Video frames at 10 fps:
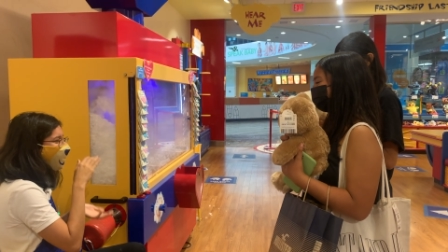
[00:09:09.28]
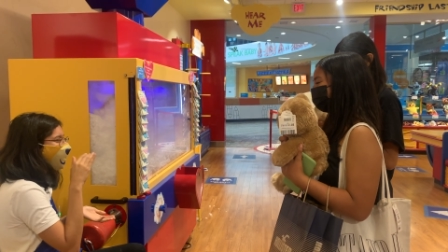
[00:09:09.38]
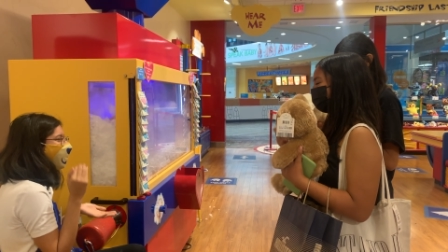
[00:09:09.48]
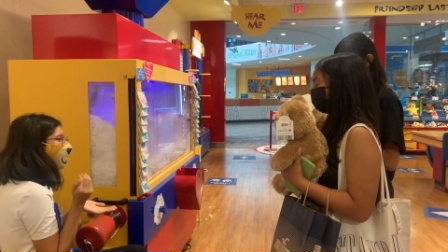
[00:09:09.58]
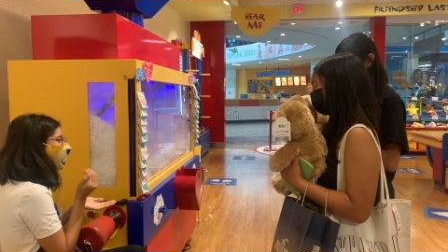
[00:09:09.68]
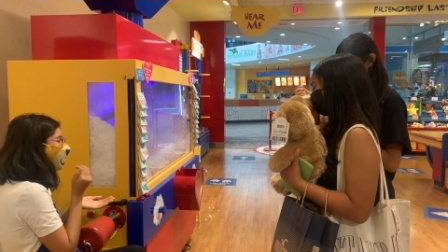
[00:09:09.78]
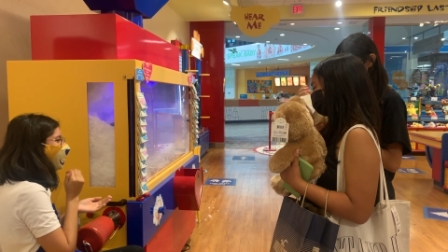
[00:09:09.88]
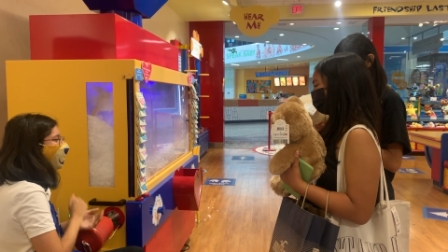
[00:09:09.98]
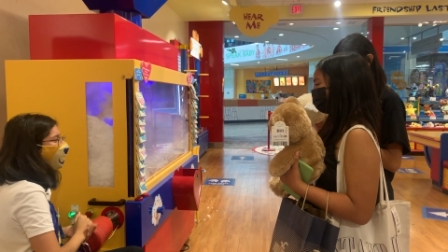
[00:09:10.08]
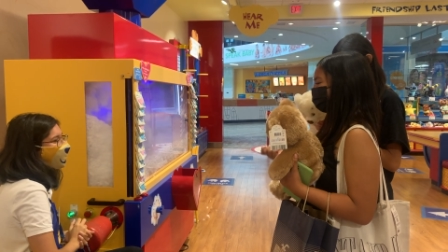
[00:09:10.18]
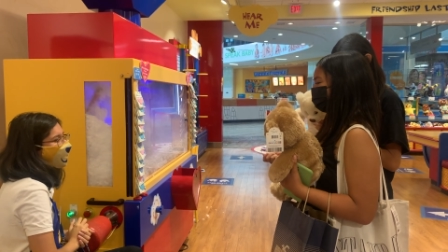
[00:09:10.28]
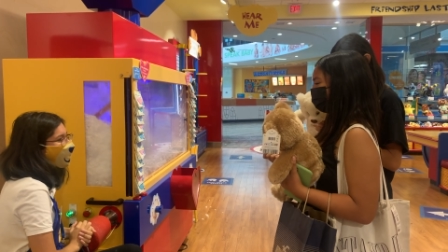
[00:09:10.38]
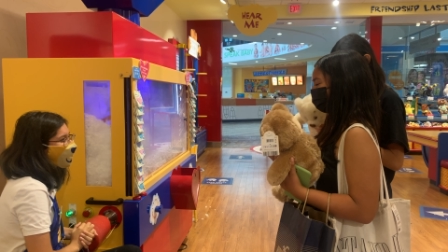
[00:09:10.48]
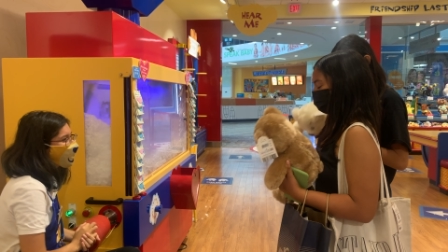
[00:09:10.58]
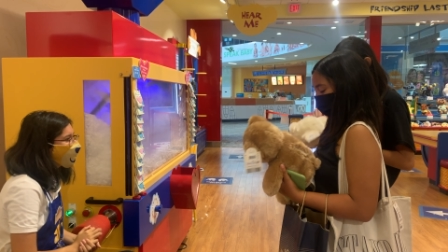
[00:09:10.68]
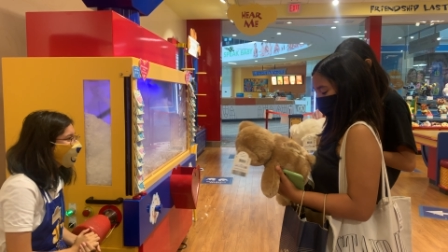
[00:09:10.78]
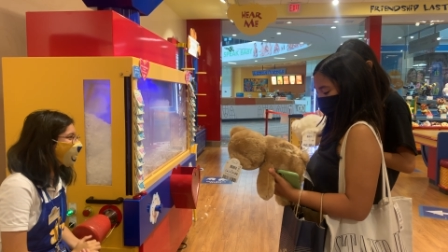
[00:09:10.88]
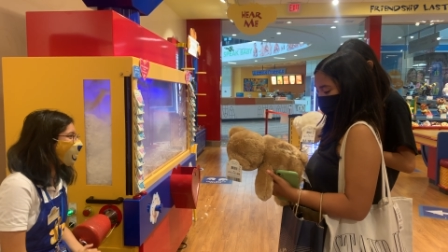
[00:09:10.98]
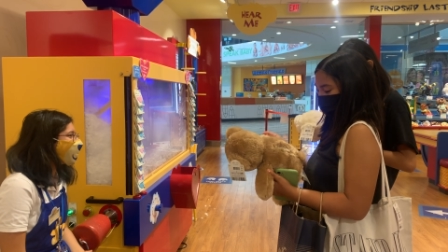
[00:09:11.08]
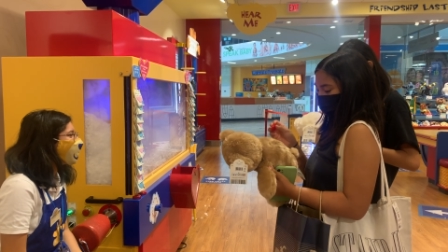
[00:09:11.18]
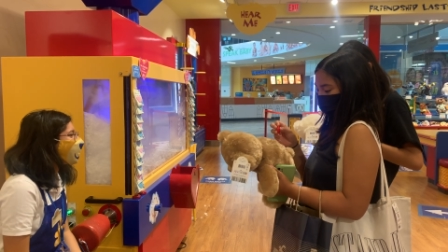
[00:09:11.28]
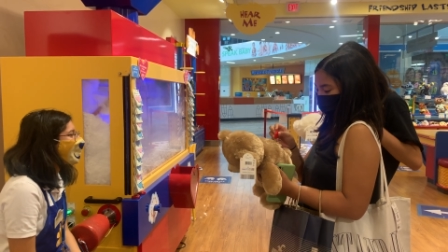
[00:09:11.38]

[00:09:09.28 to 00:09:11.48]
and you can place it right inside your teddy for you.